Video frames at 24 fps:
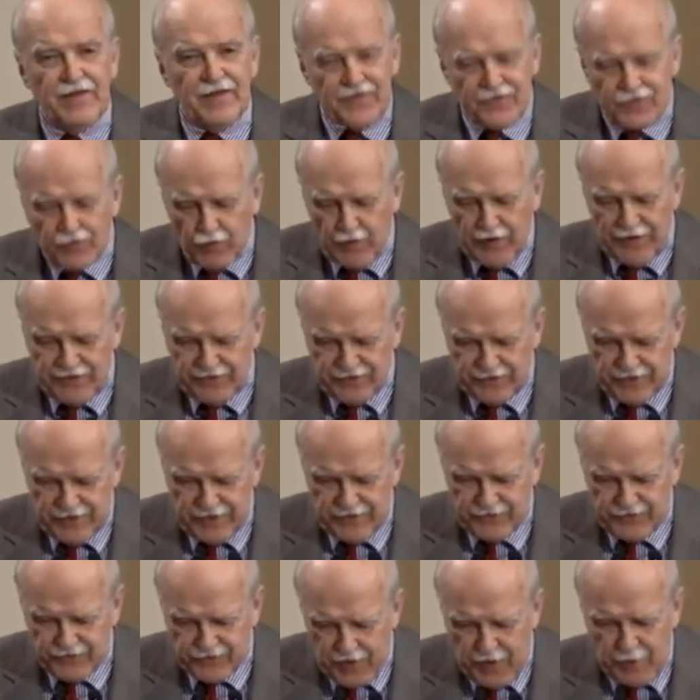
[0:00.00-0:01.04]
This
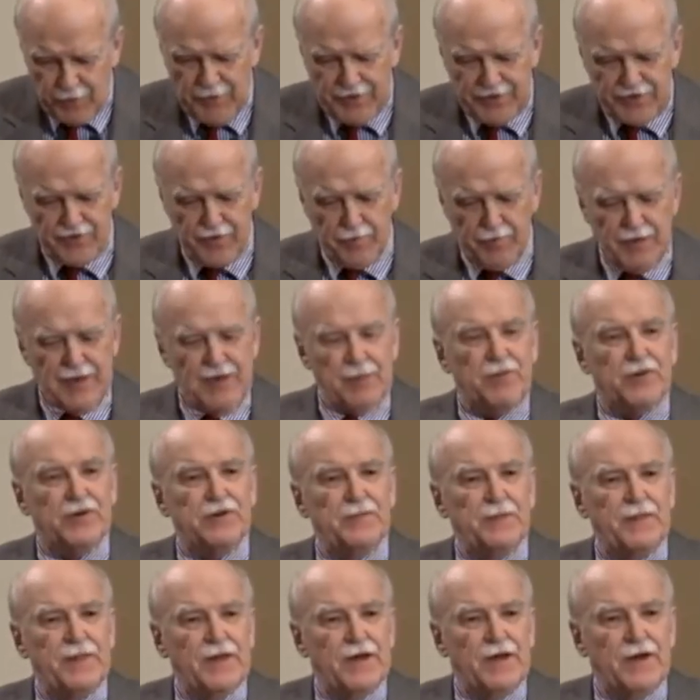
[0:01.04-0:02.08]
switch is troubling to
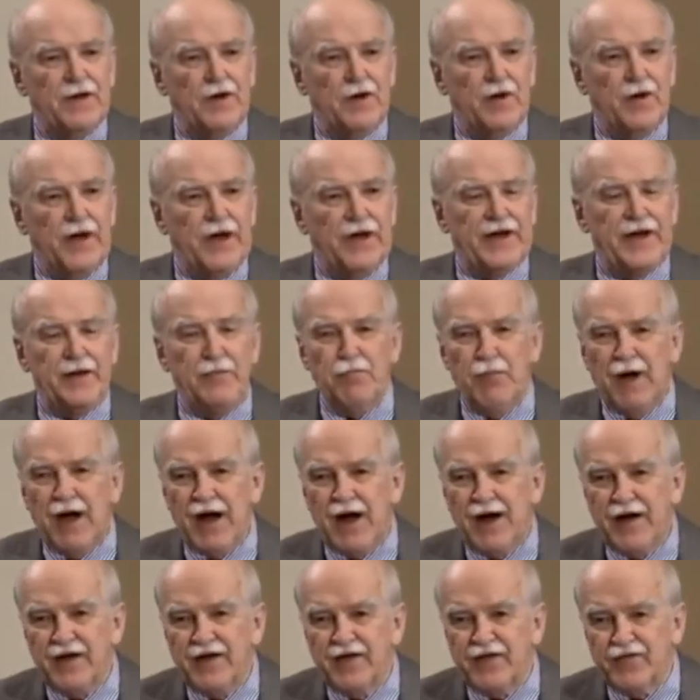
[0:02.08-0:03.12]
people who had
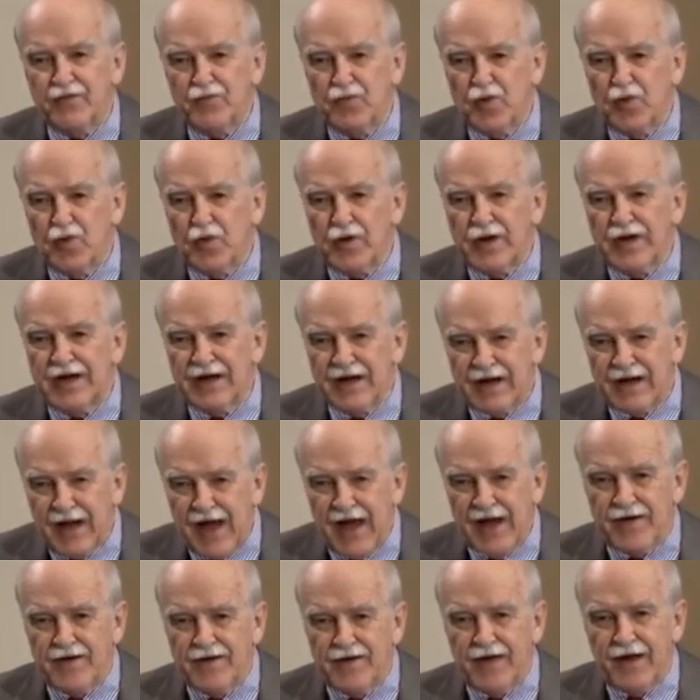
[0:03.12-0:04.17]
admired his more
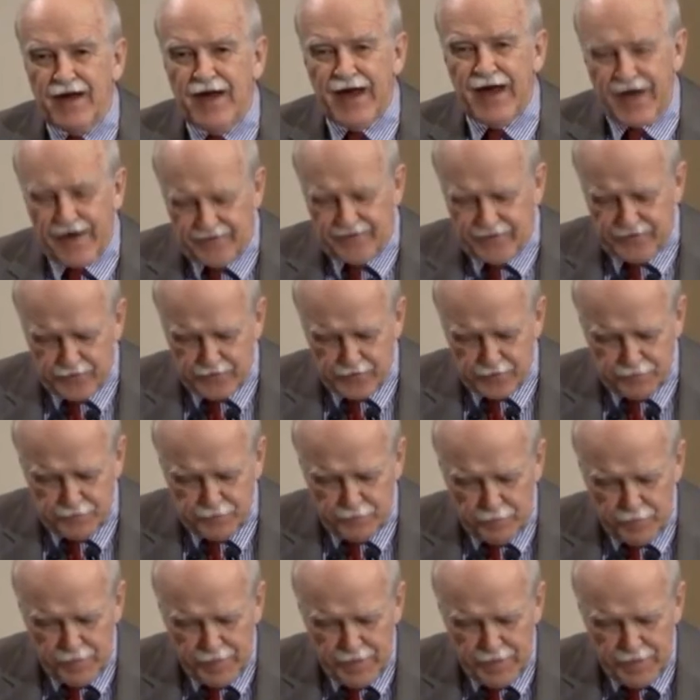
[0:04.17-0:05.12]
enlightened attitude.